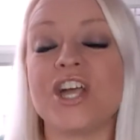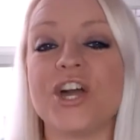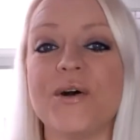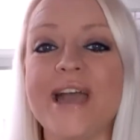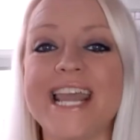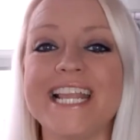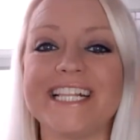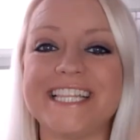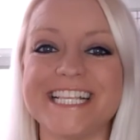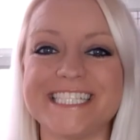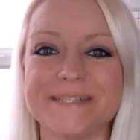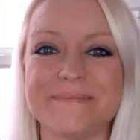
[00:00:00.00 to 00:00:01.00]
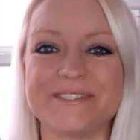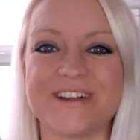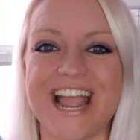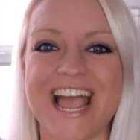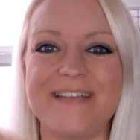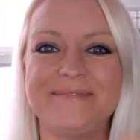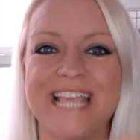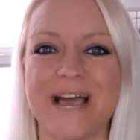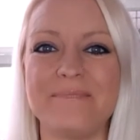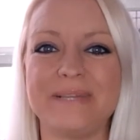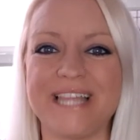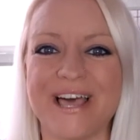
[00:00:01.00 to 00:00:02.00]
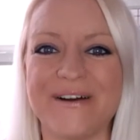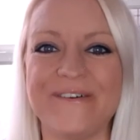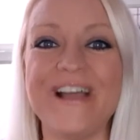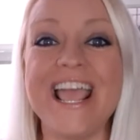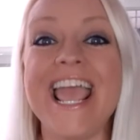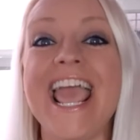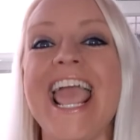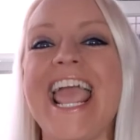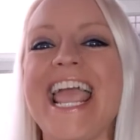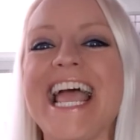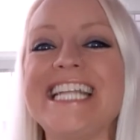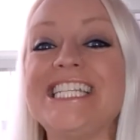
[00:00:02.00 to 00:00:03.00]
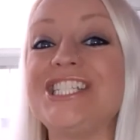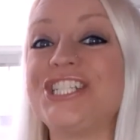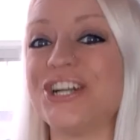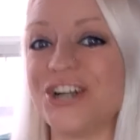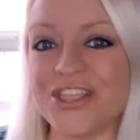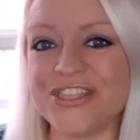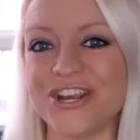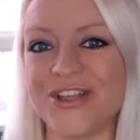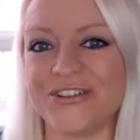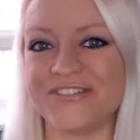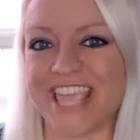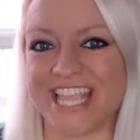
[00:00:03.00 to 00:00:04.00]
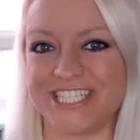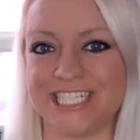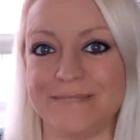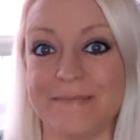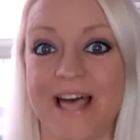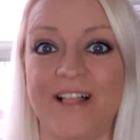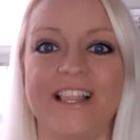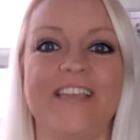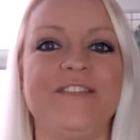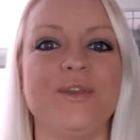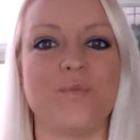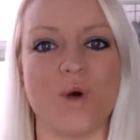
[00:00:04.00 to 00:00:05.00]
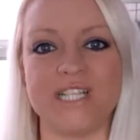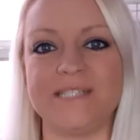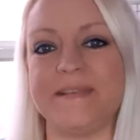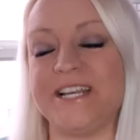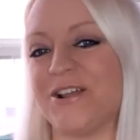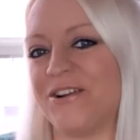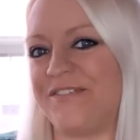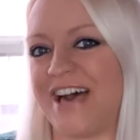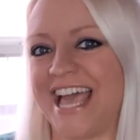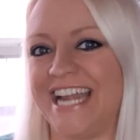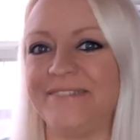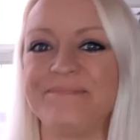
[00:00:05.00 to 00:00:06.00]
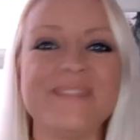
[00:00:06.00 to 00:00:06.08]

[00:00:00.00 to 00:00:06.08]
go ahead and click subscribe down below and turn on the notifications bell if you want to be notified